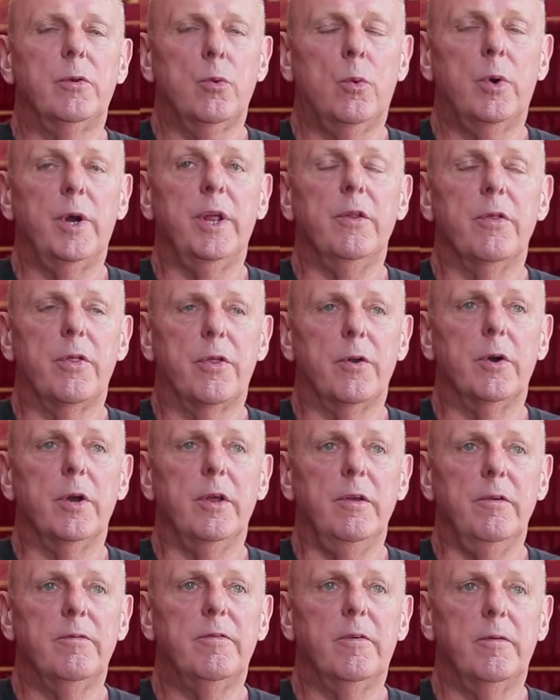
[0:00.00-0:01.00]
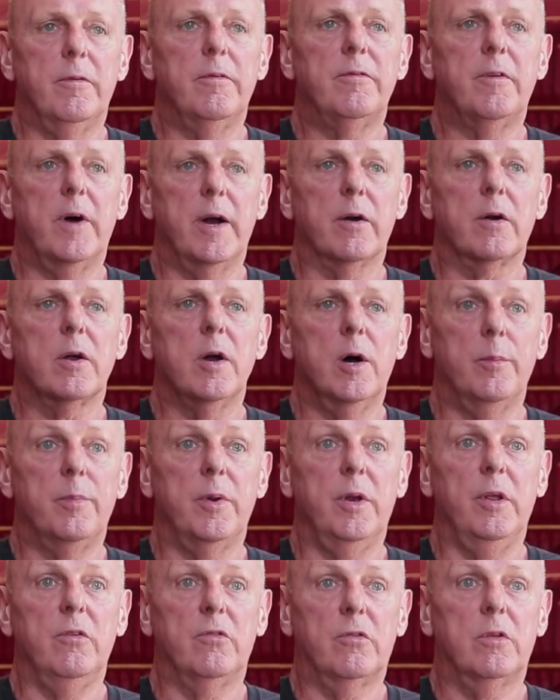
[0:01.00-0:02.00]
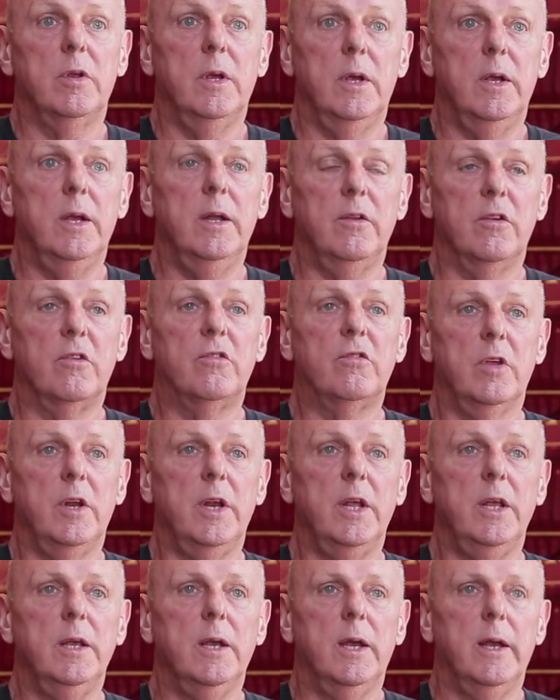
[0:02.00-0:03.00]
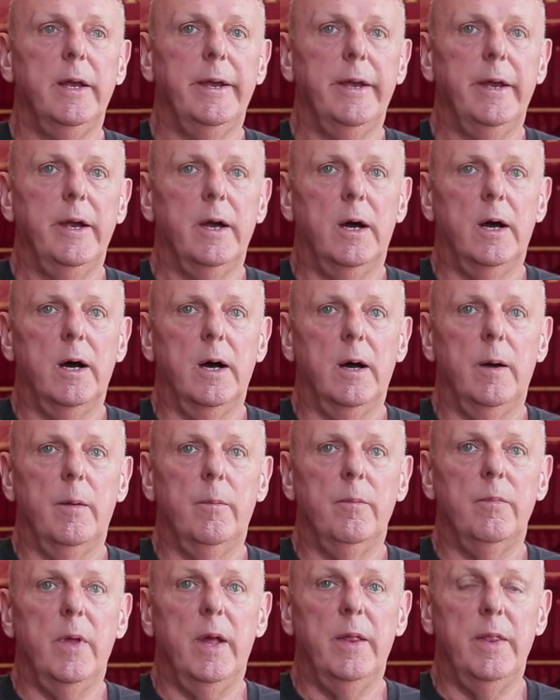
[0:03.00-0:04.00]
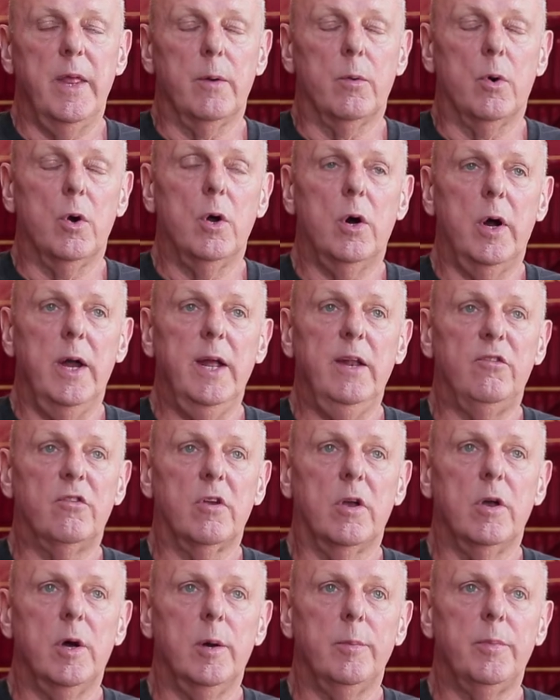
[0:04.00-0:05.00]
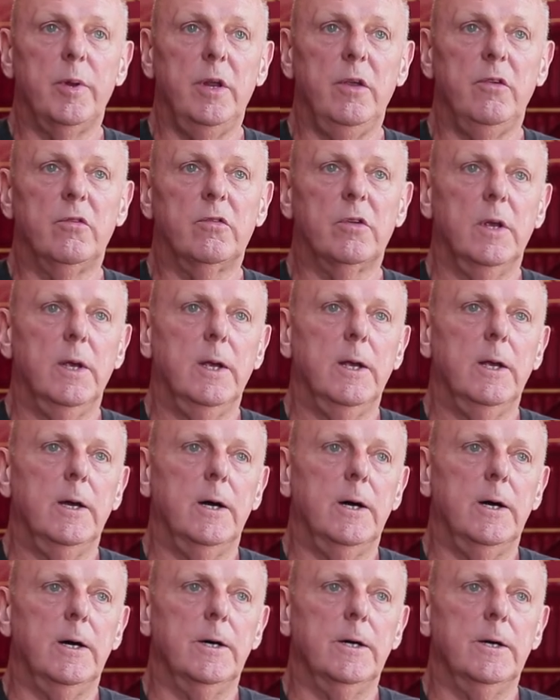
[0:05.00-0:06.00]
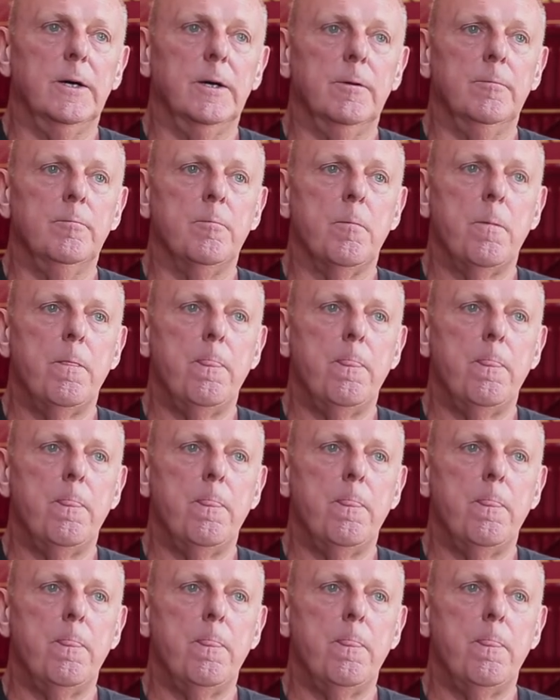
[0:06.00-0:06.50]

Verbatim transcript: 20 and 30 fire companies in the city, um, and they were all engine companies. Um,